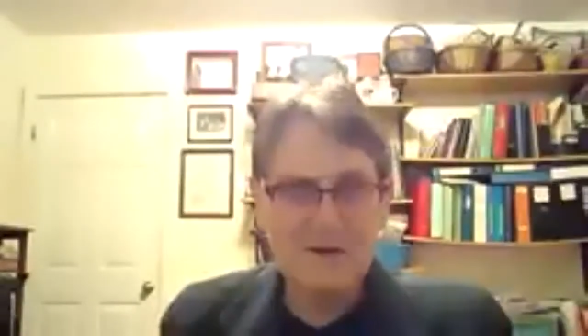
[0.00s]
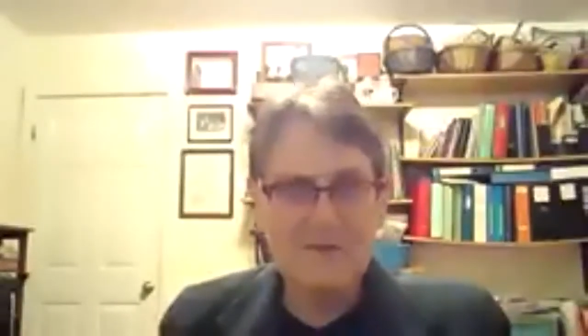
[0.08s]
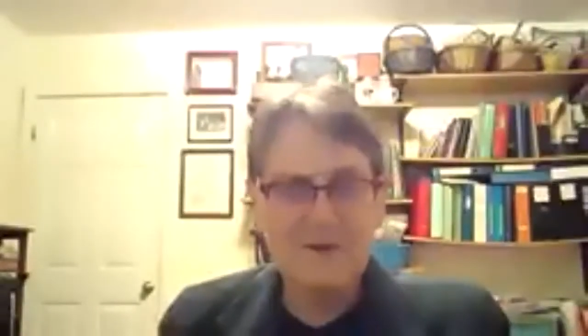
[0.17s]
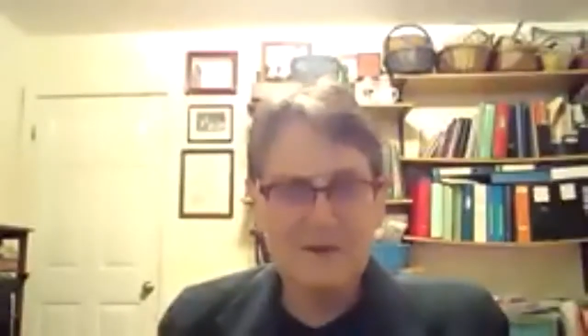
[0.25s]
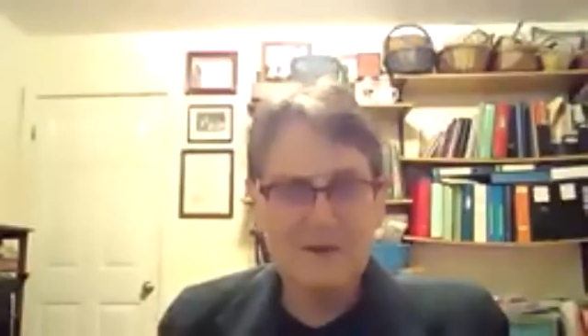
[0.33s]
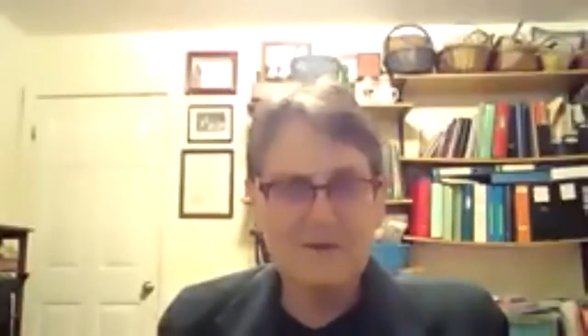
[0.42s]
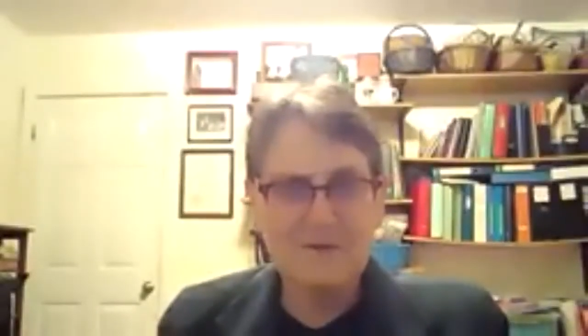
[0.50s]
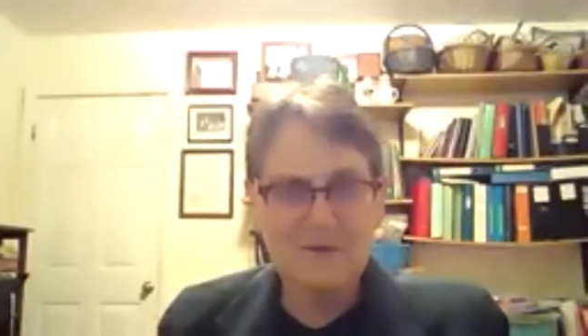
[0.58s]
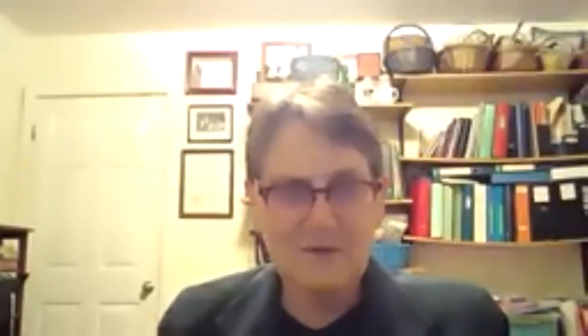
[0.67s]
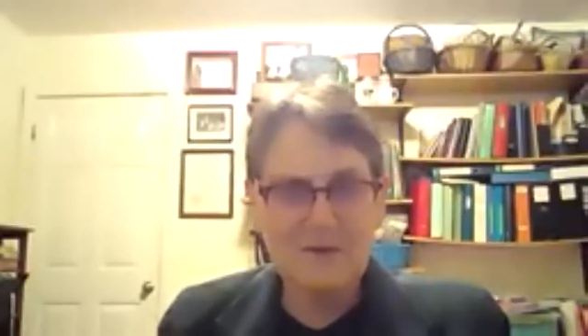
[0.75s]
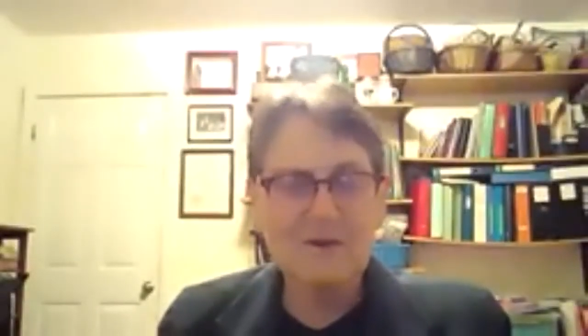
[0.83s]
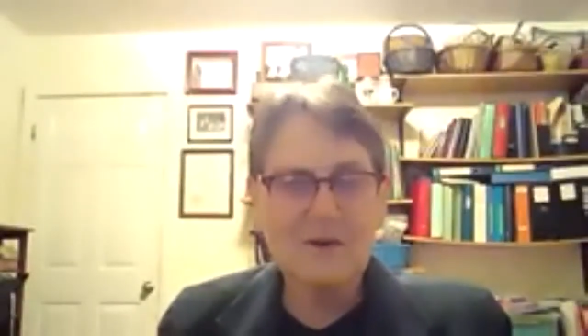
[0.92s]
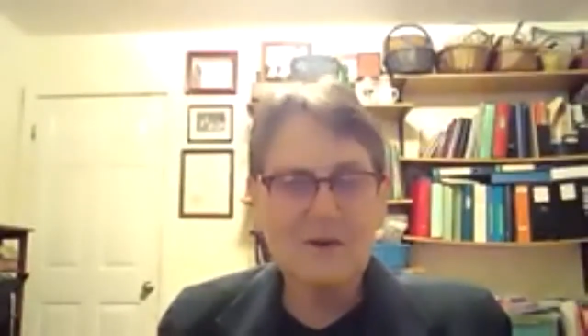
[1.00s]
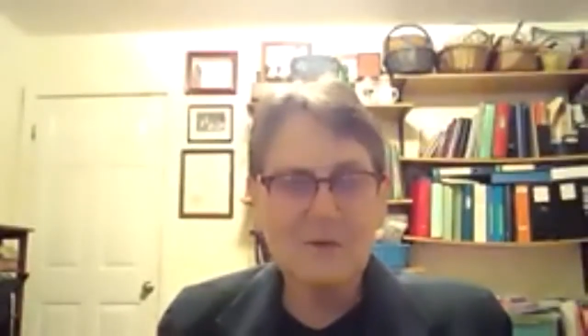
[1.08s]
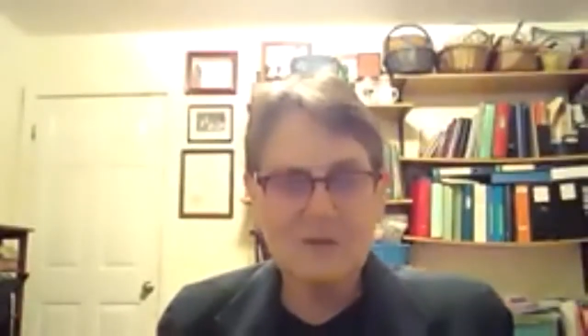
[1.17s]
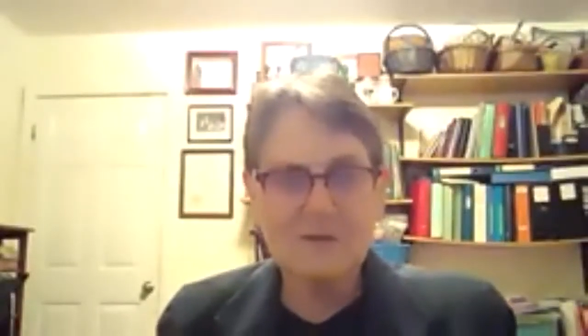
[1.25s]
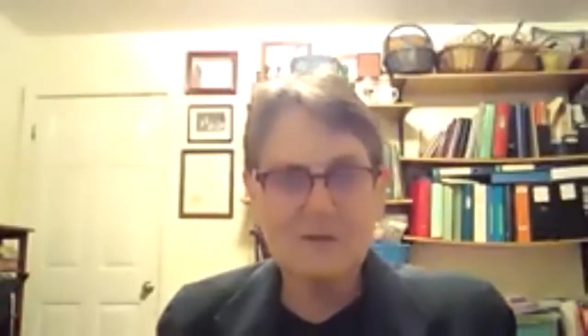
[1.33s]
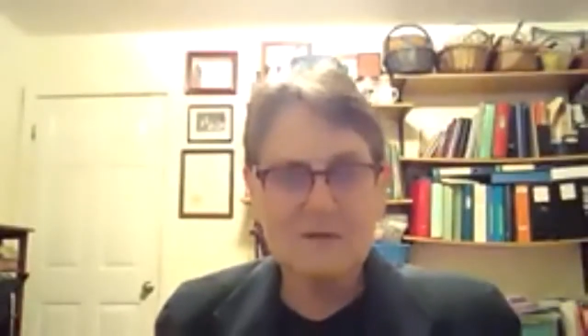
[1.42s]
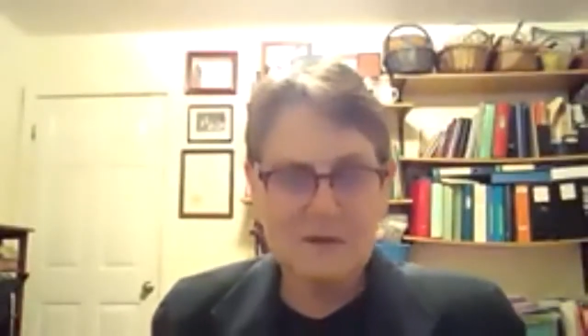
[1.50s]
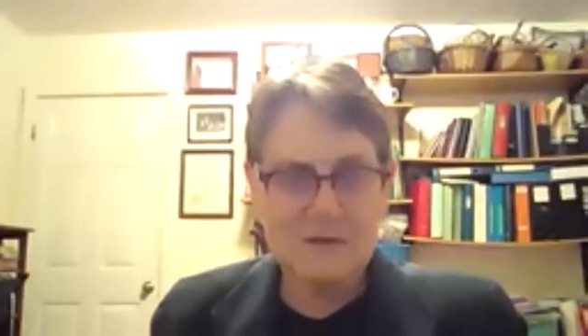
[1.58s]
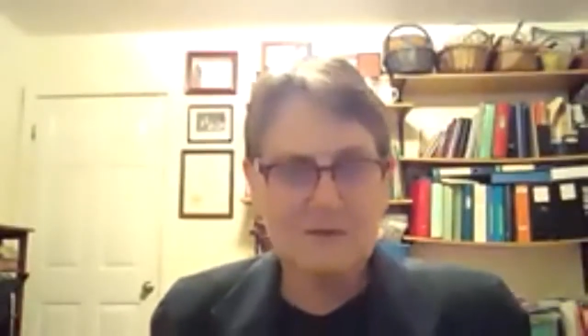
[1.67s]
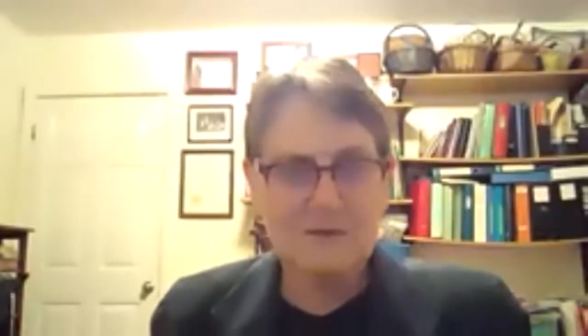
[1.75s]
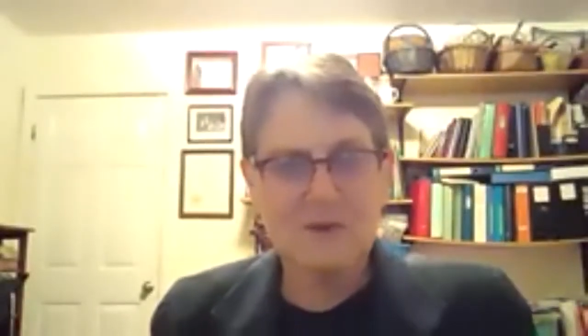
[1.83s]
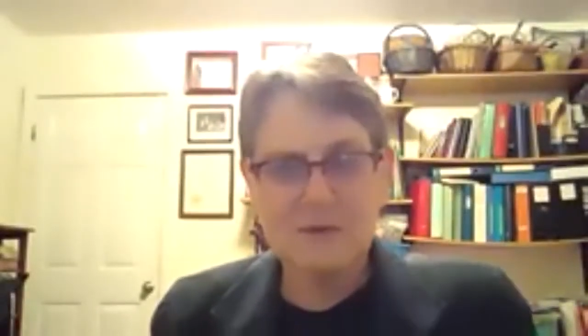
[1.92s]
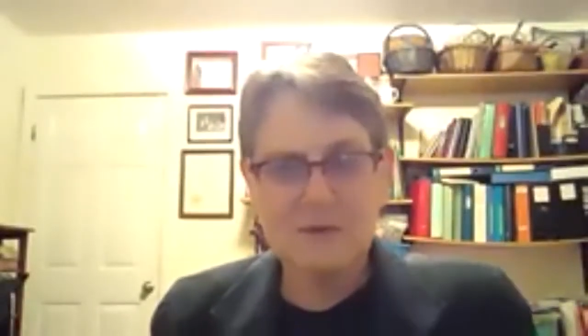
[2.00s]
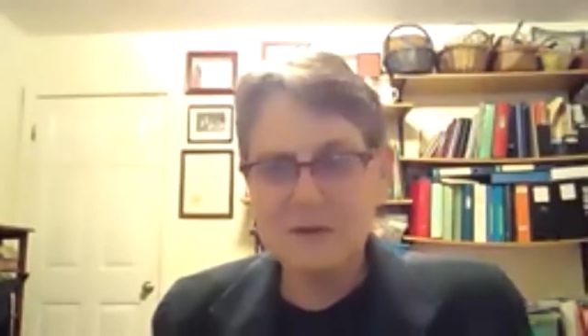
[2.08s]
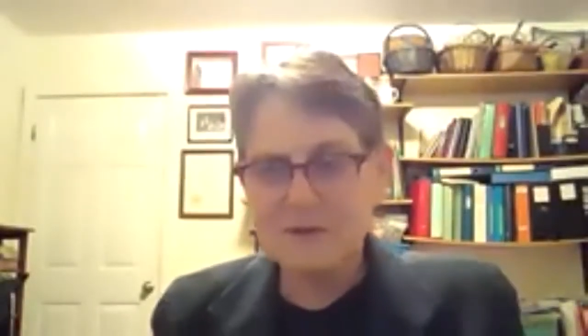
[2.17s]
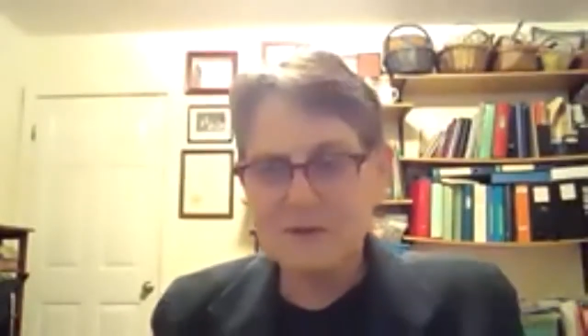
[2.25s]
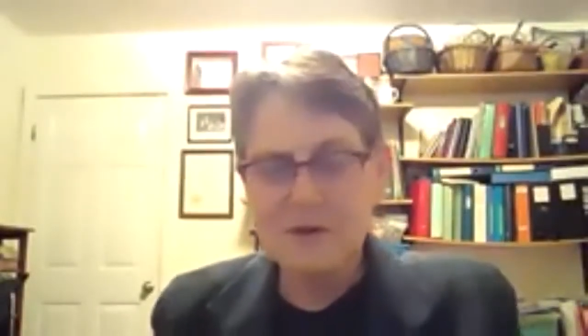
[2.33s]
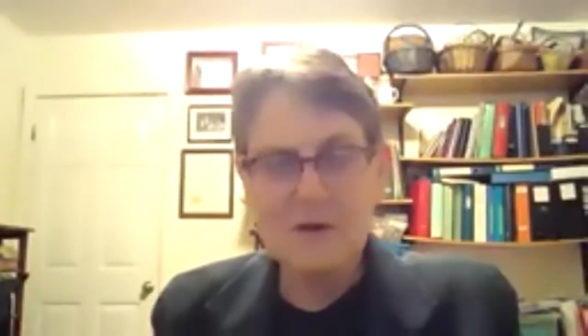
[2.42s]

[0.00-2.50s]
and whether it's because you're Jewish